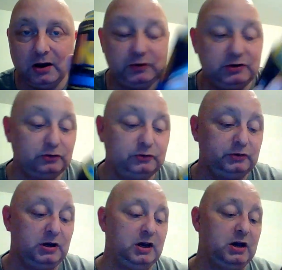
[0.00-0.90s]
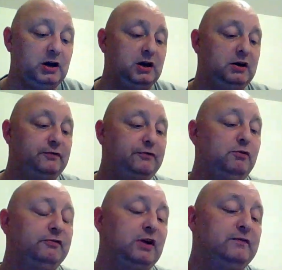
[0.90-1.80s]
which is odd.
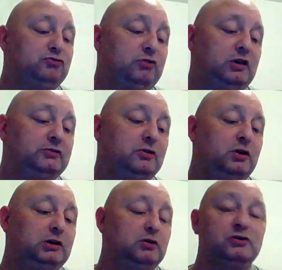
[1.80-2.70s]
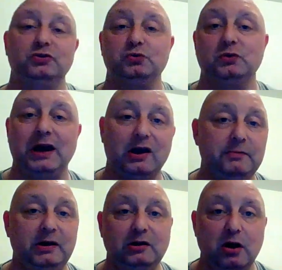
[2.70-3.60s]
Fruit flavoured drink, so God knows what
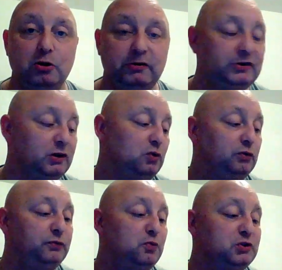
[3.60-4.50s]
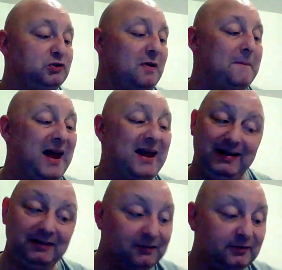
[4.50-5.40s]
Karibbean Kola is. It costs 49
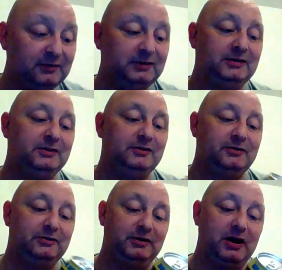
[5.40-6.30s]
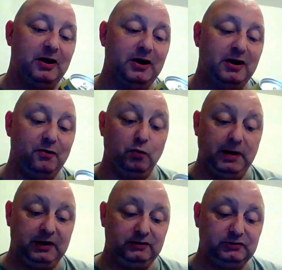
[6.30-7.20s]
pennies, or
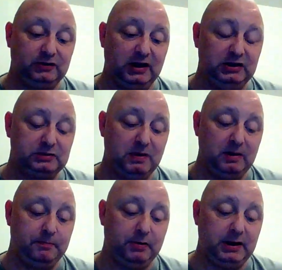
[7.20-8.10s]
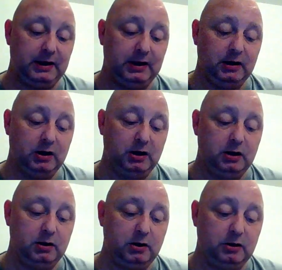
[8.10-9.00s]
pence, and it's made by
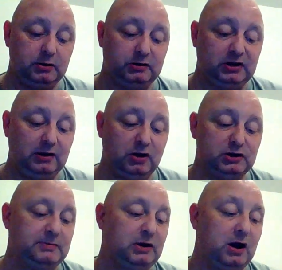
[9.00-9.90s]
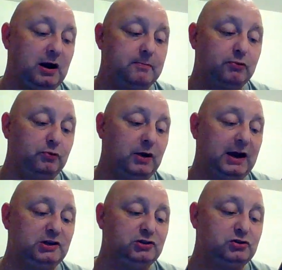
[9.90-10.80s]
the same guys who make Iron Brew,
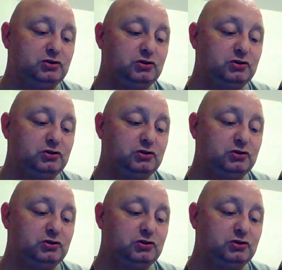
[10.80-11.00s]
AG